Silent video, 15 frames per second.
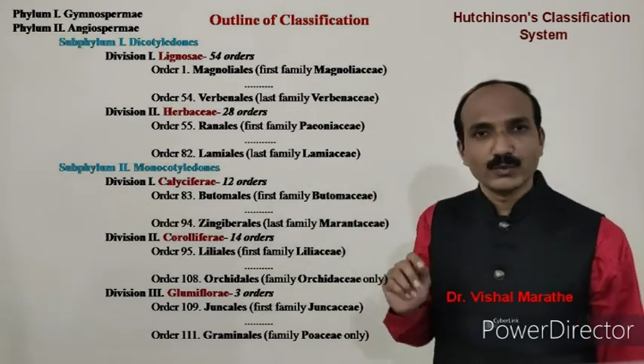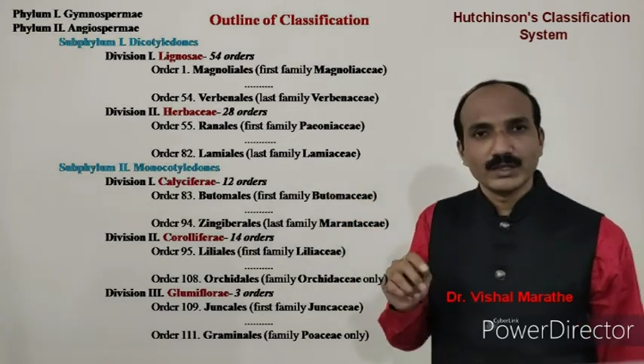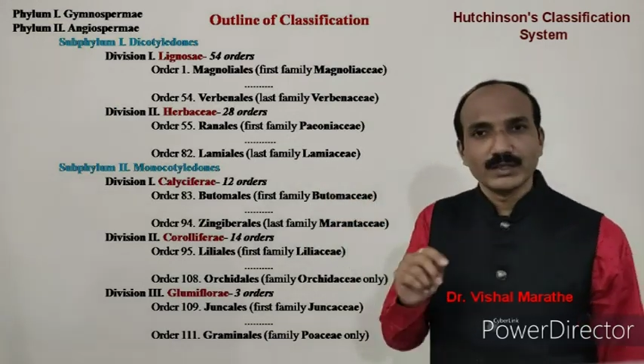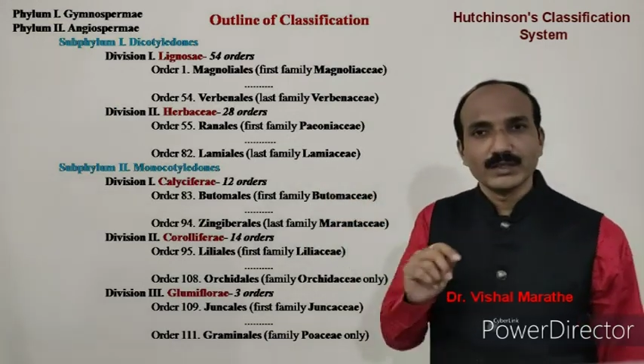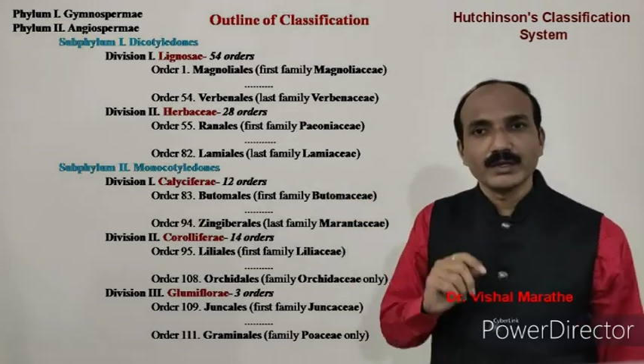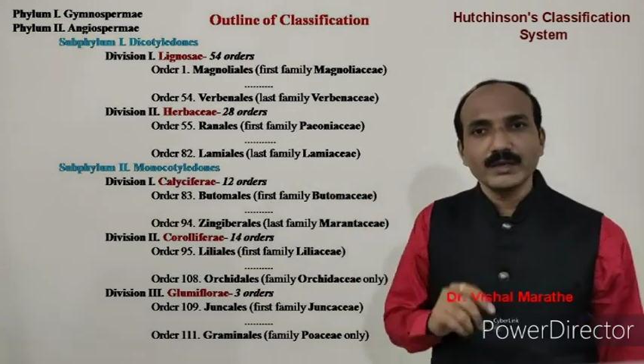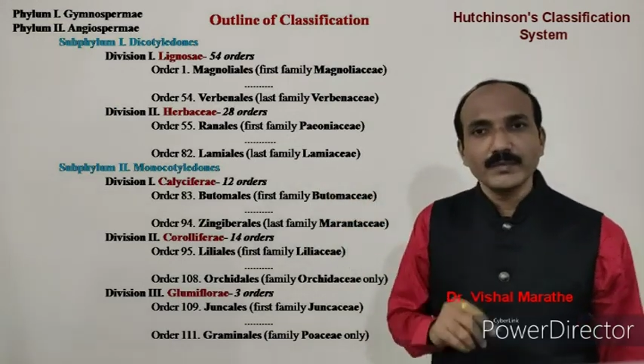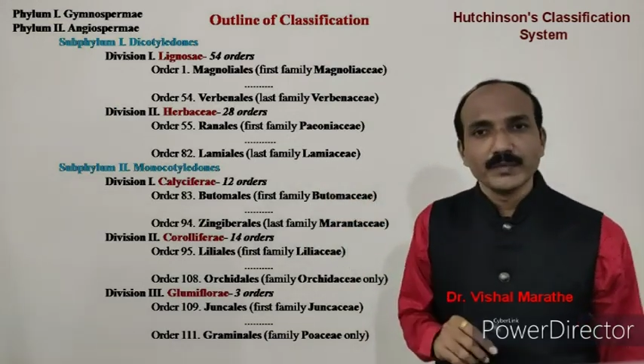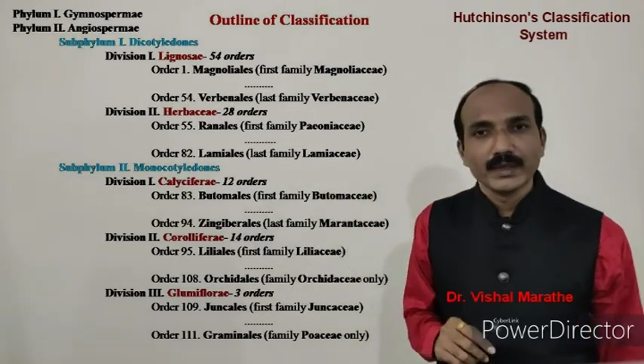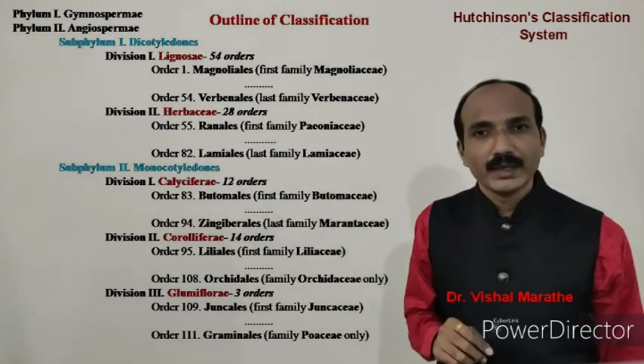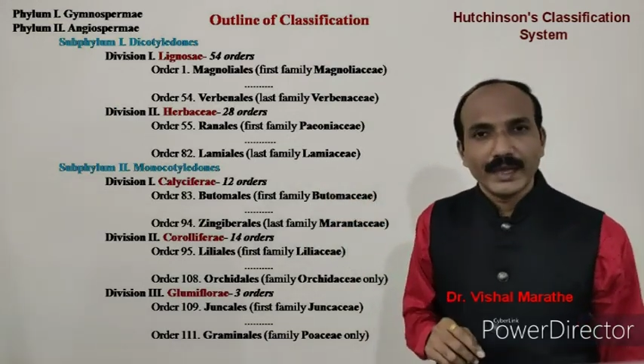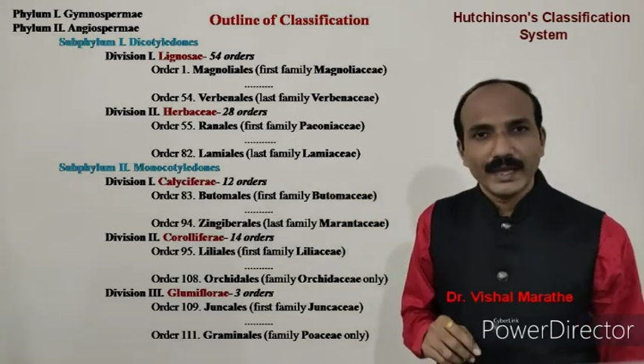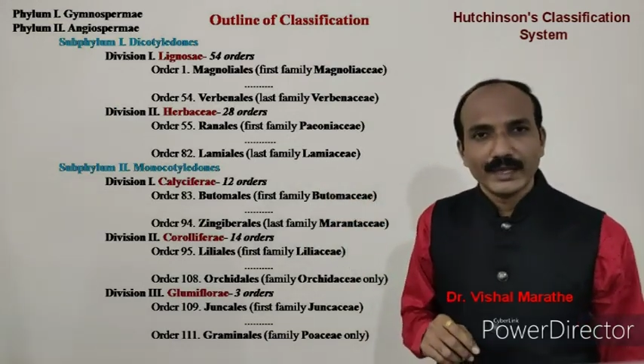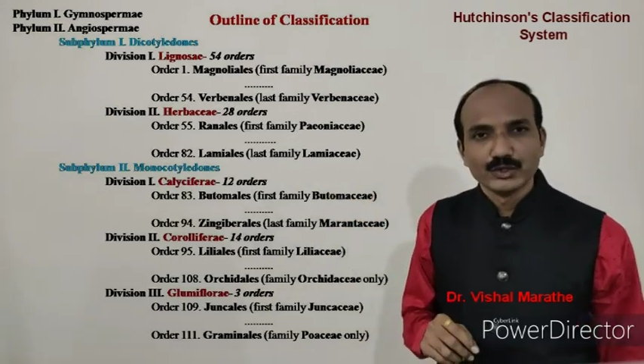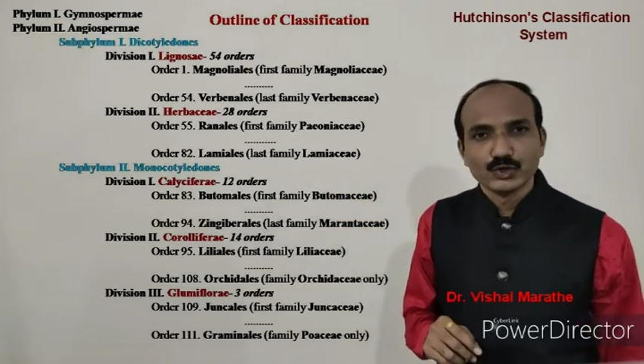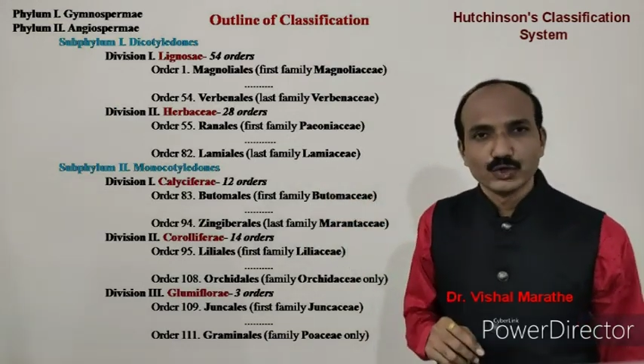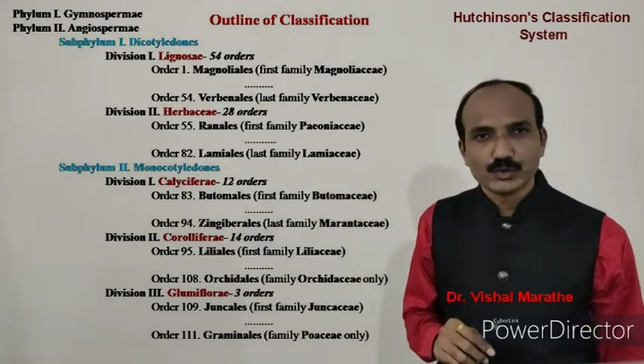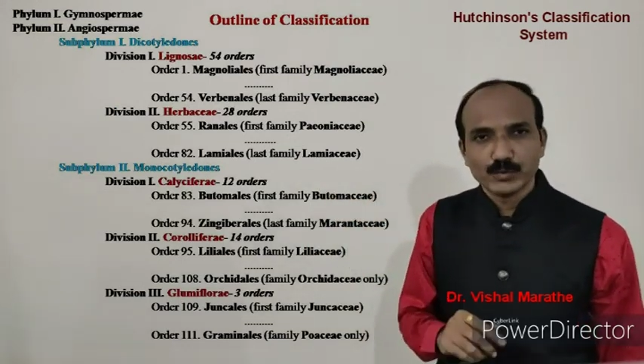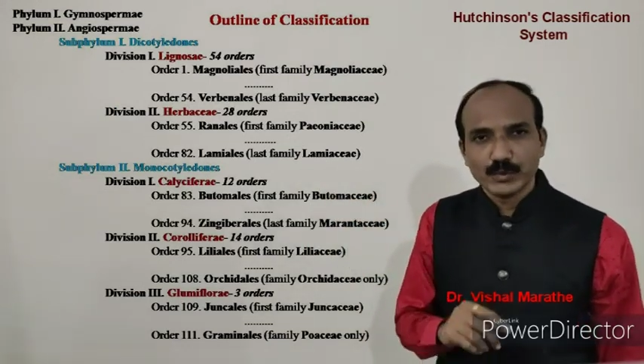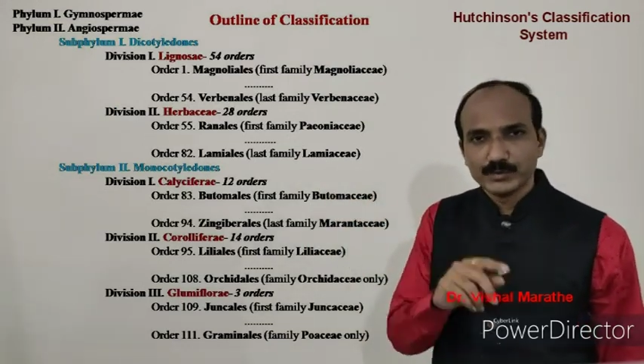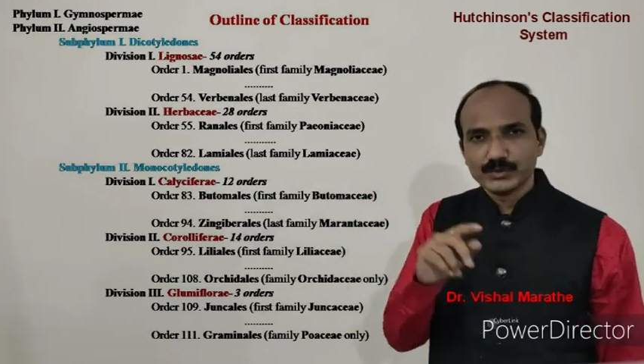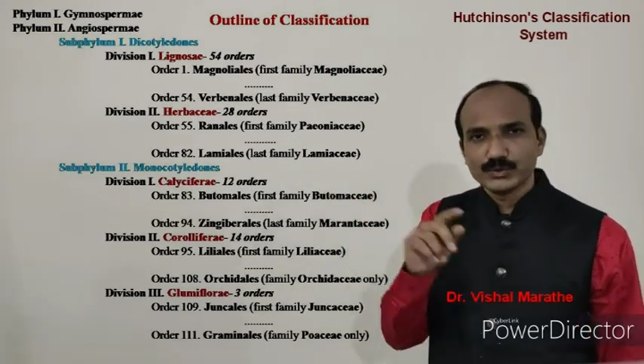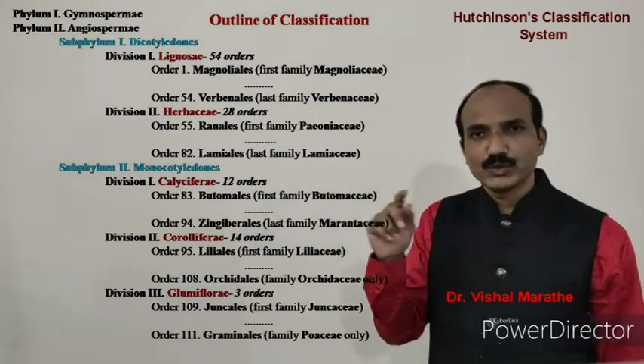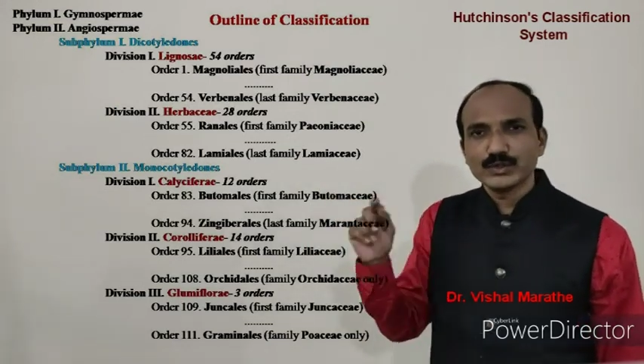within the angiosperm.